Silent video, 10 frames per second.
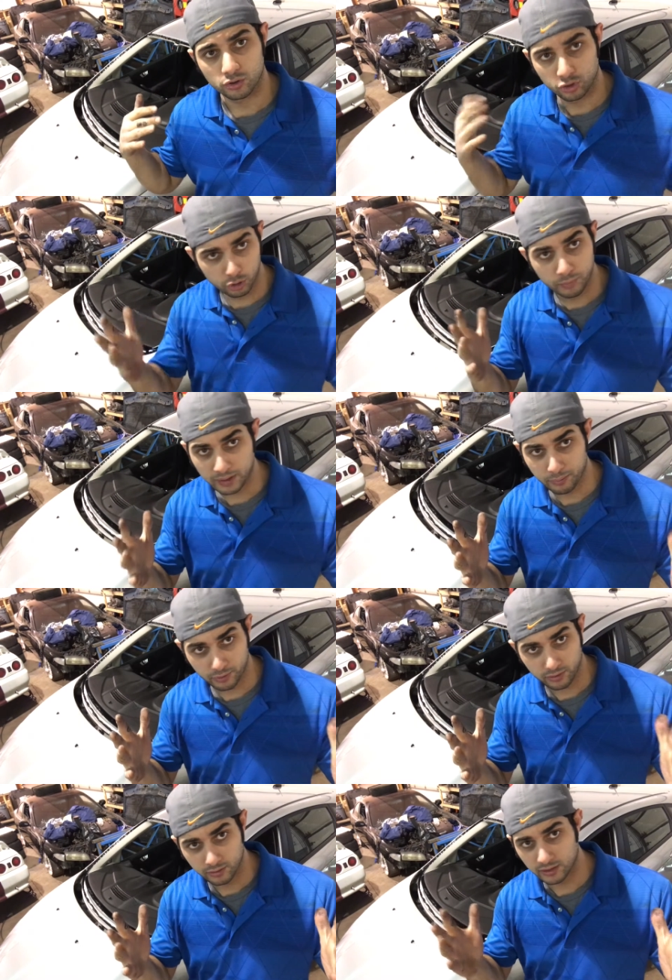2
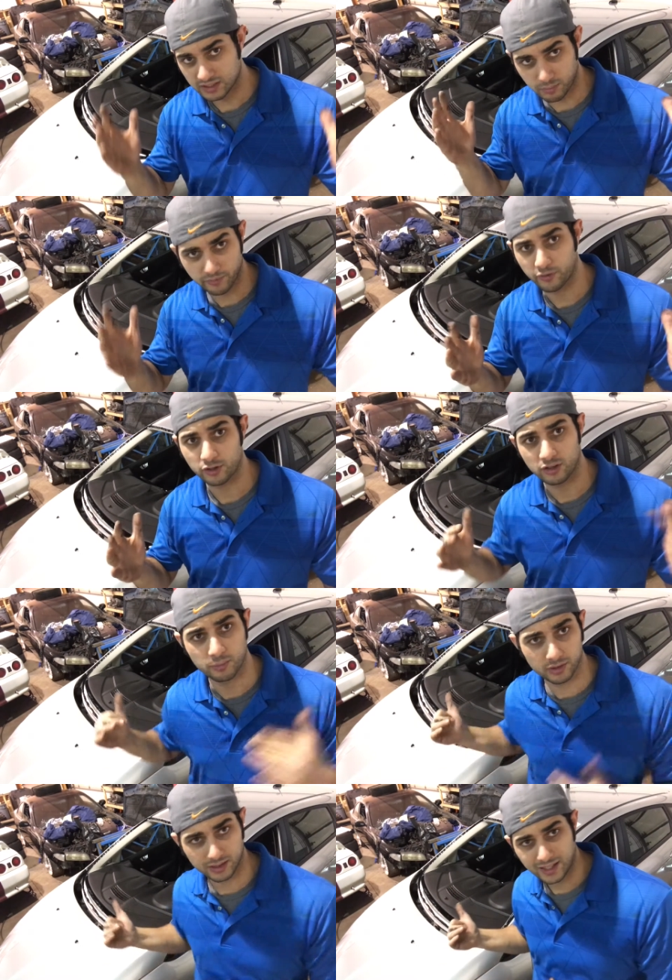people is preferred to
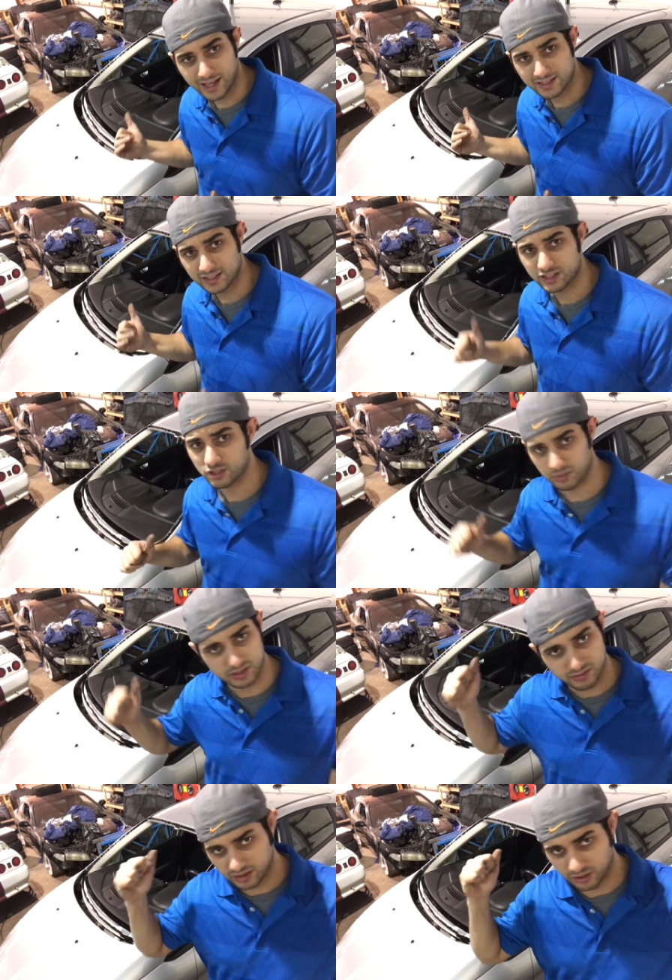put the glass in so
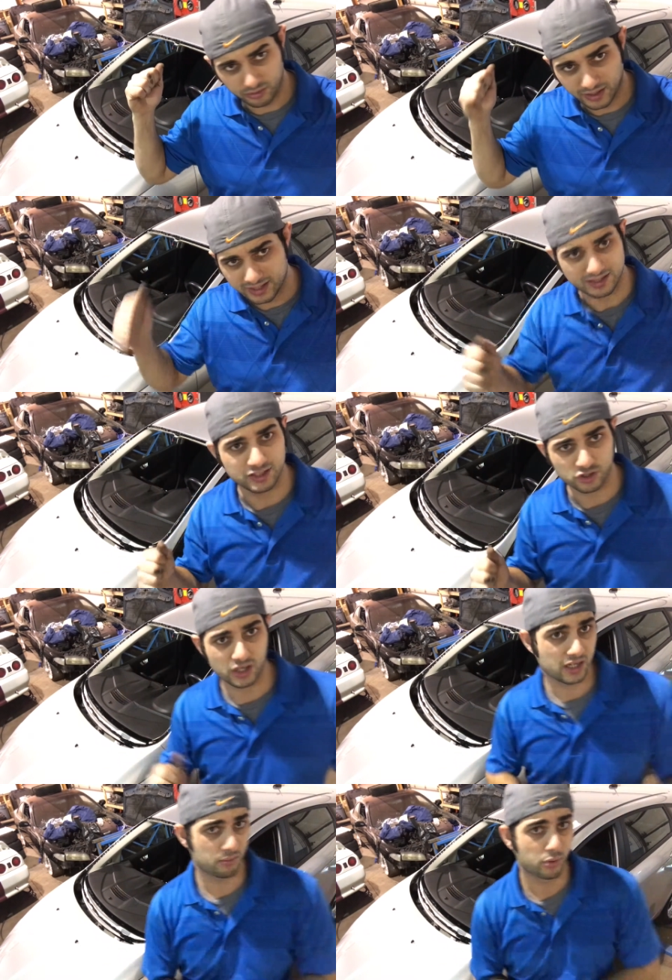it's, you know, nice and
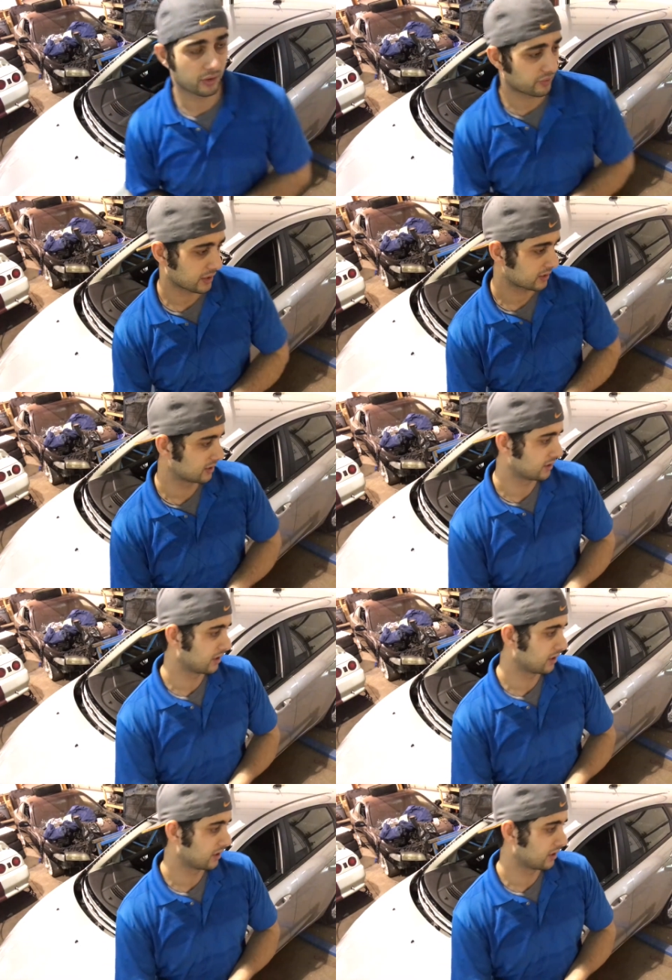straight and perfect.